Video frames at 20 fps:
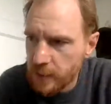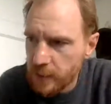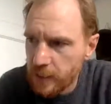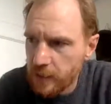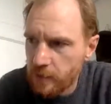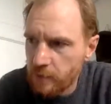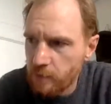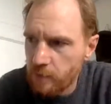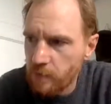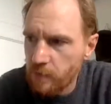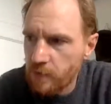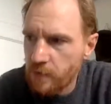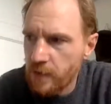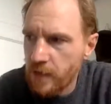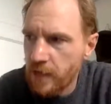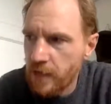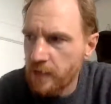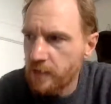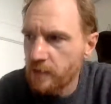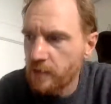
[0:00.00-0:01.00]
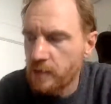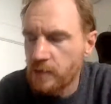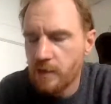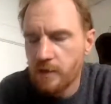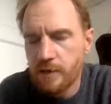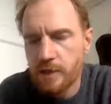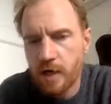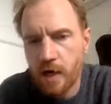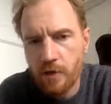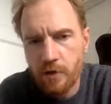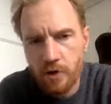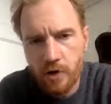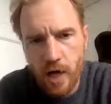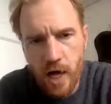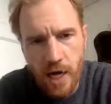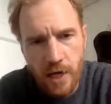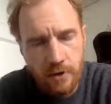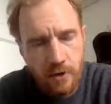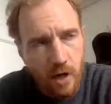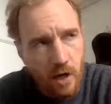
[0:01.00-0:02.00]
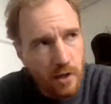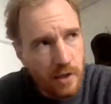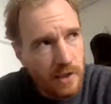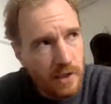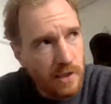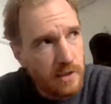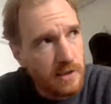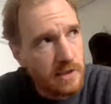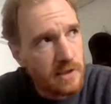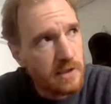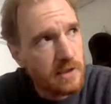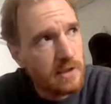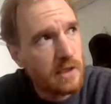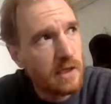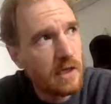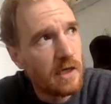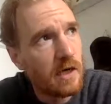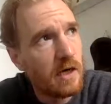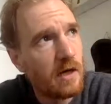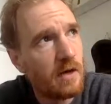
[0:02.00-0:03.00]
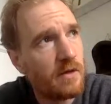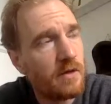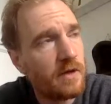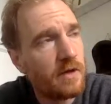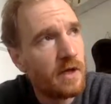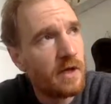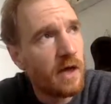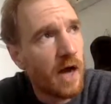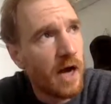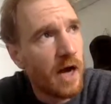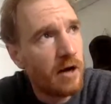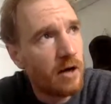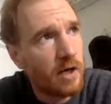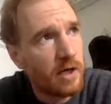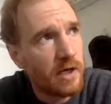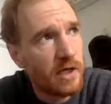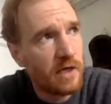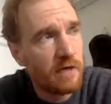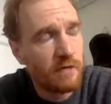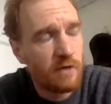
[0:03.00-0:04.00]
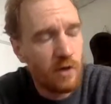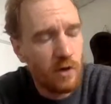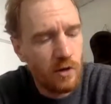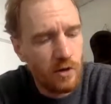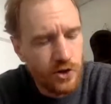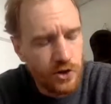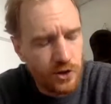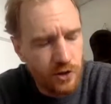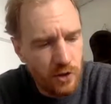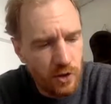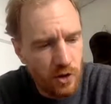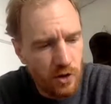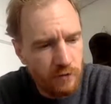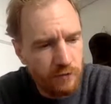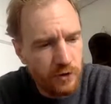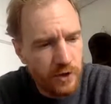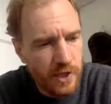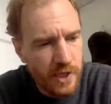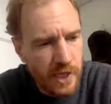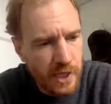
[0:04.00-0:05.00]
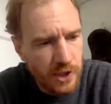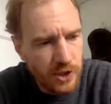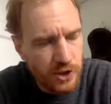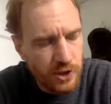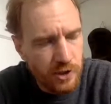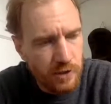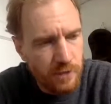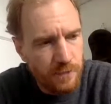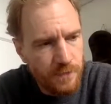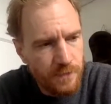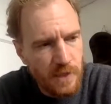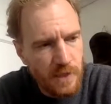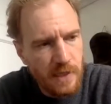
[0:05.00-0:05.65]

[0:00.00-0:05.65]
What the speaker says: that the other hierarchies, the hierarchy of culture over nature,